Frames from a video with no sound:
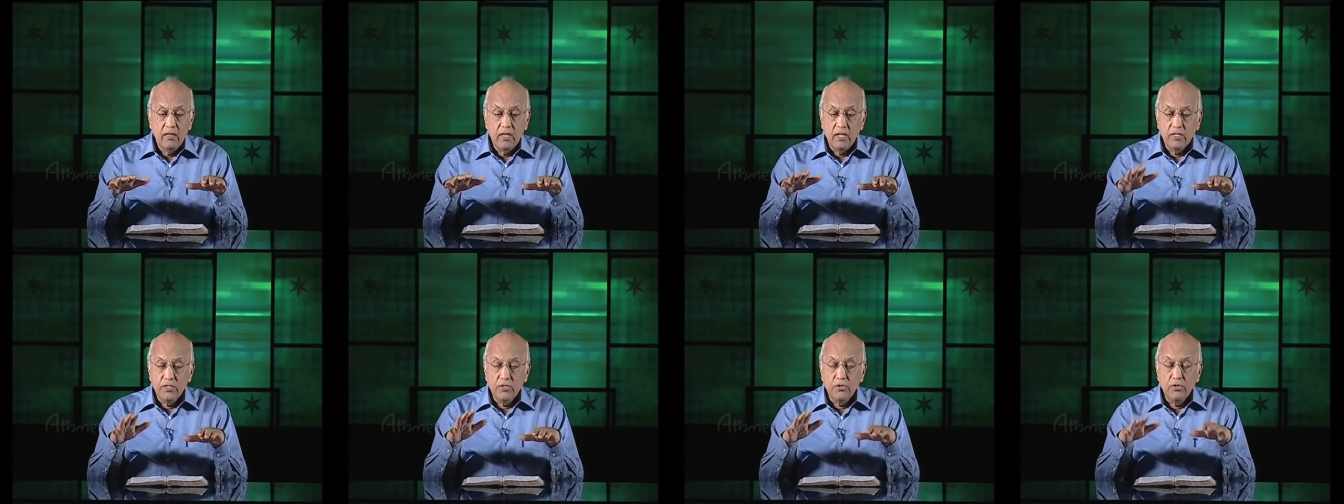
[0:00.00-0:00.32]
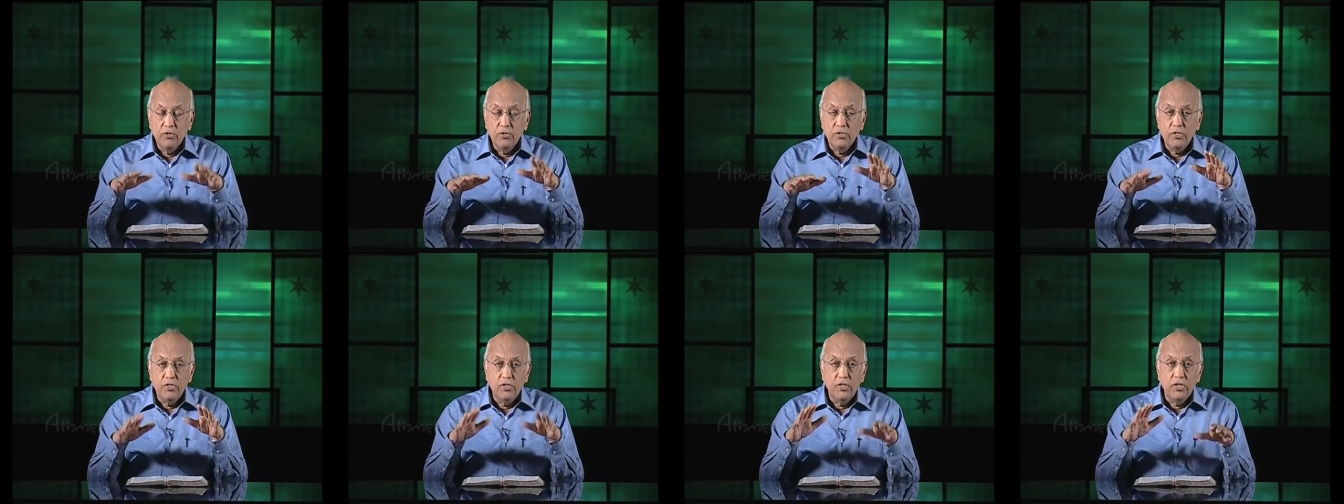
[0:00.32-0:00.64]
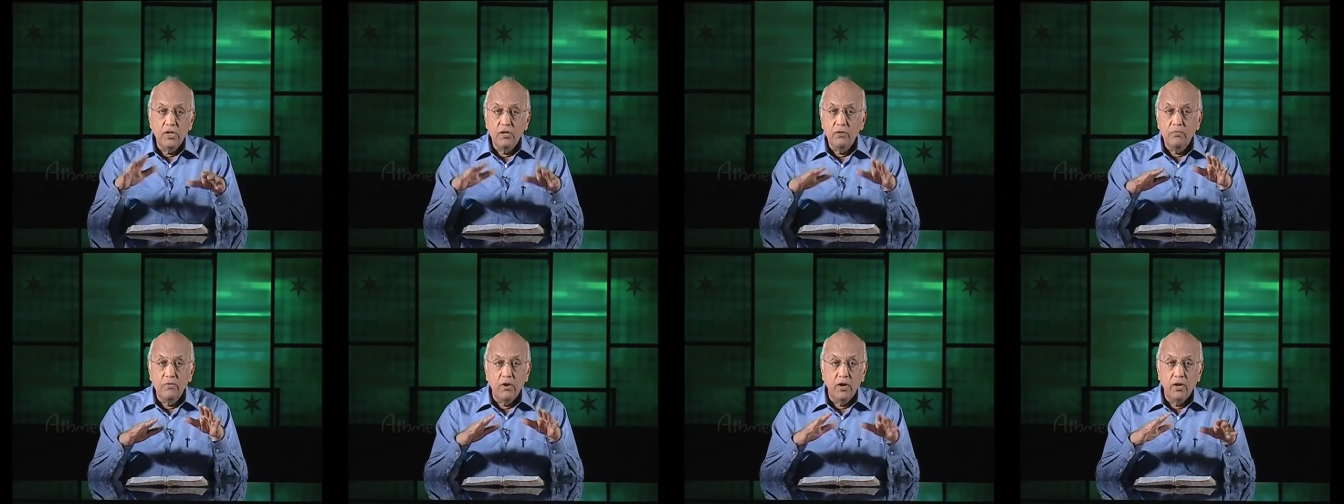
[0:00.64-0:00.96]
There's no
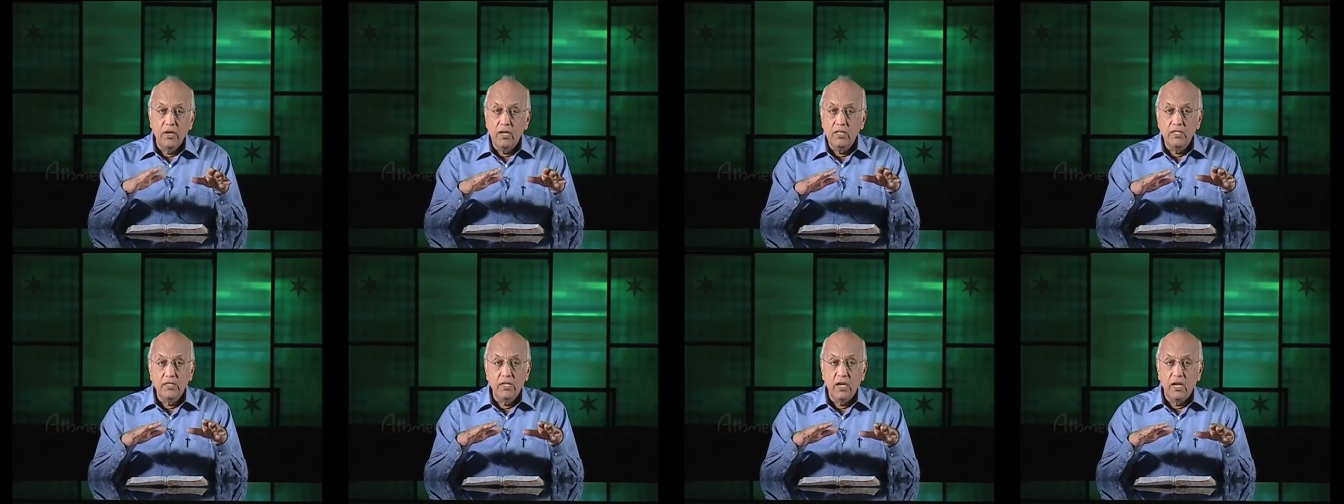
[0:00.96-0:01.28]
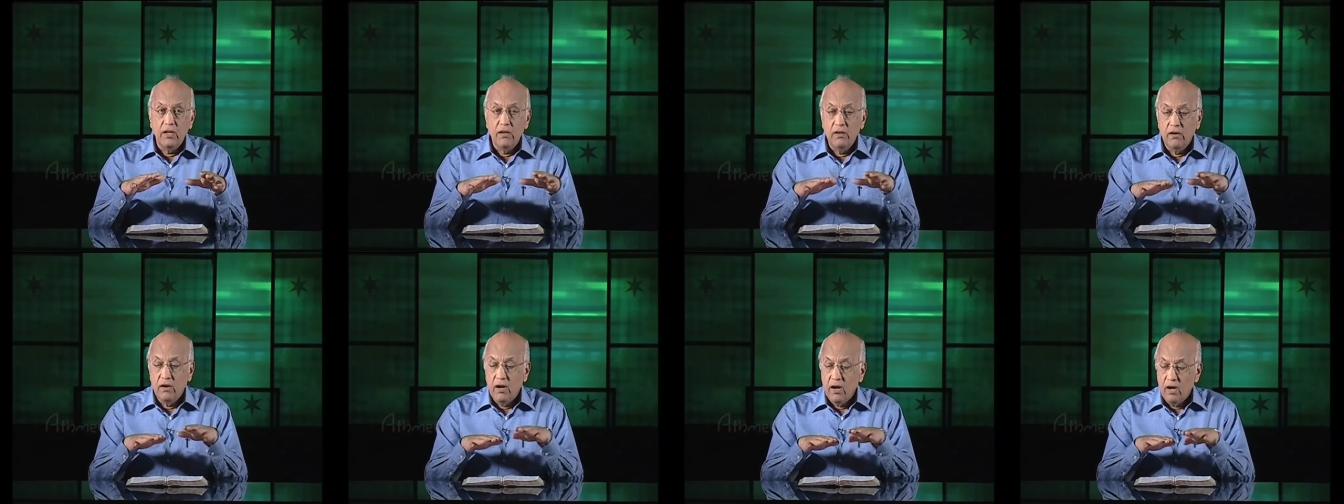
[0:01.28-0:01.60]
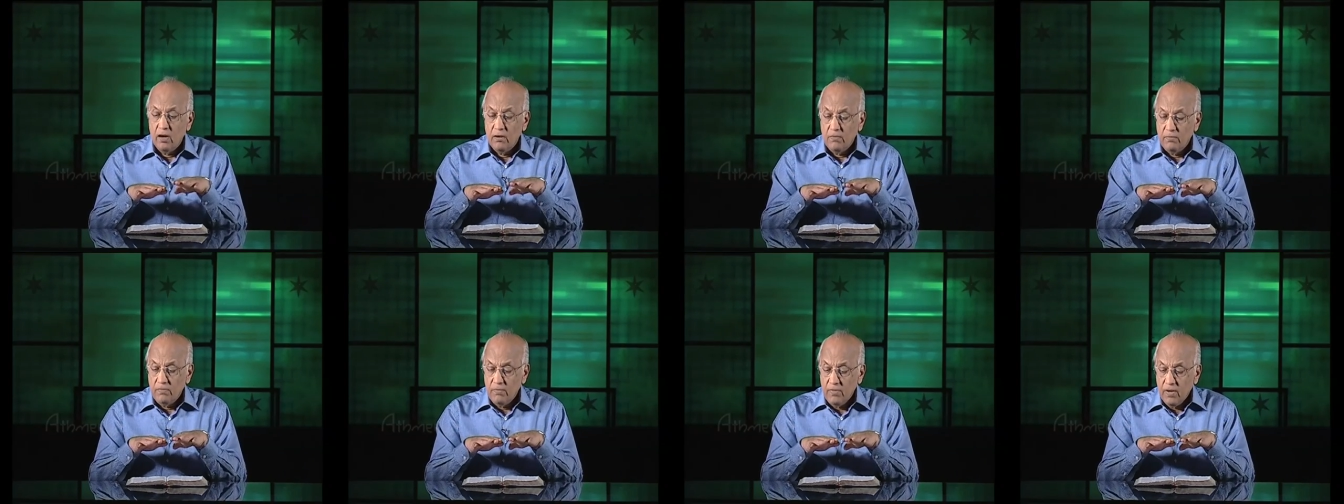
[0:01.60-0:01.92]
turmoil inside your
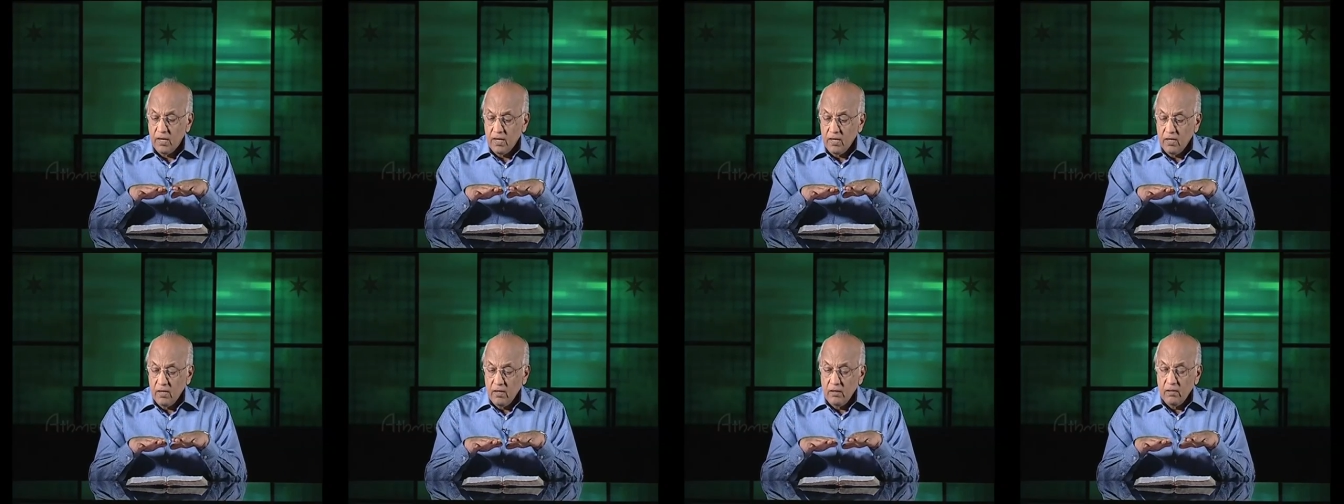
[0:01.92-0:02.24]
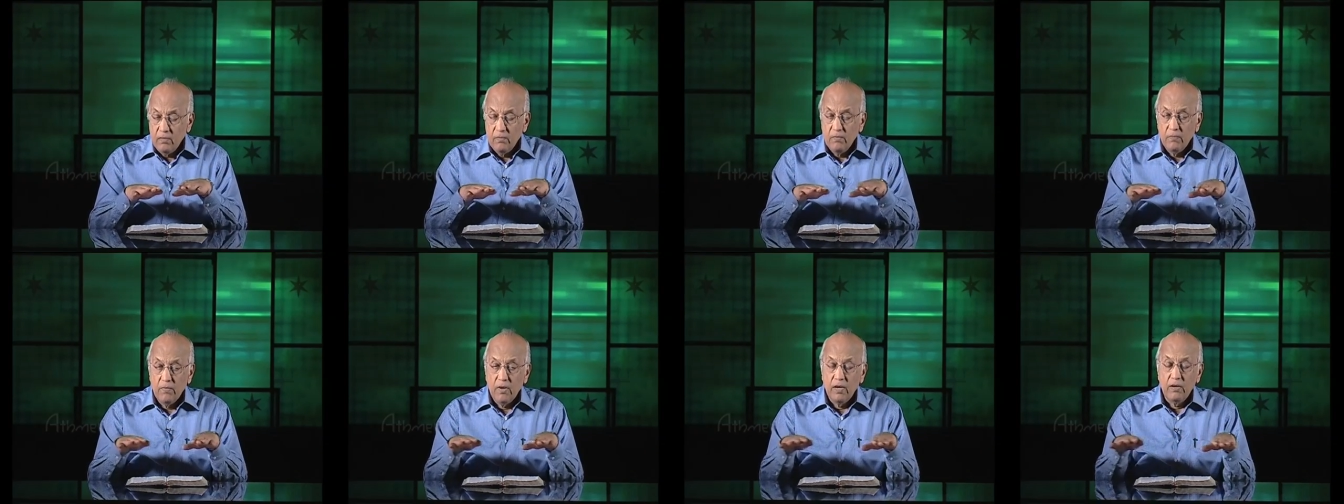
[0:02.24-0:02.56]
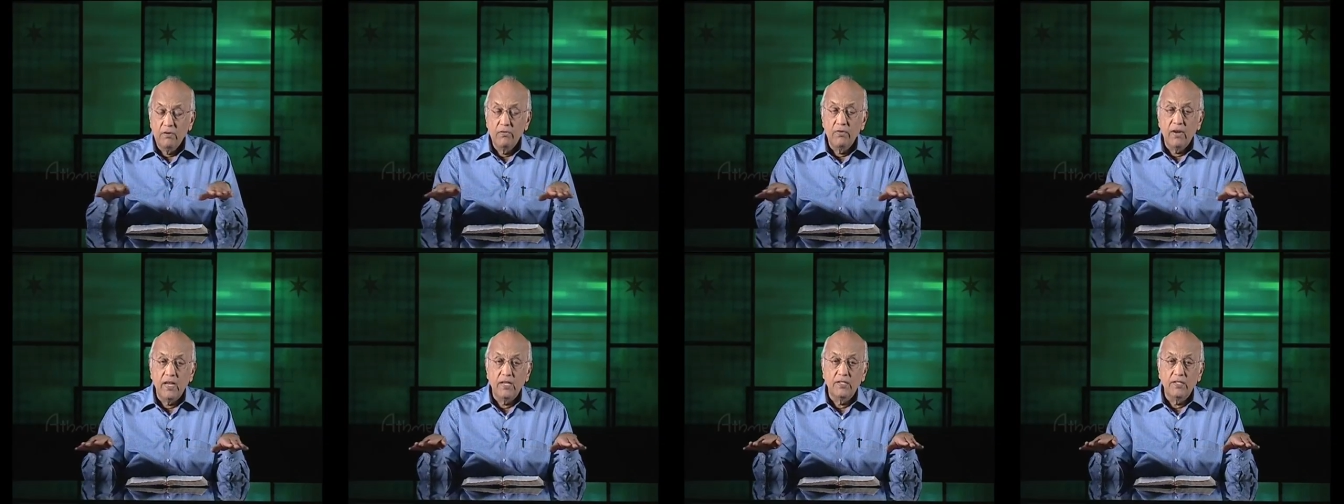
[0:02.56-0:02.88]
heart, but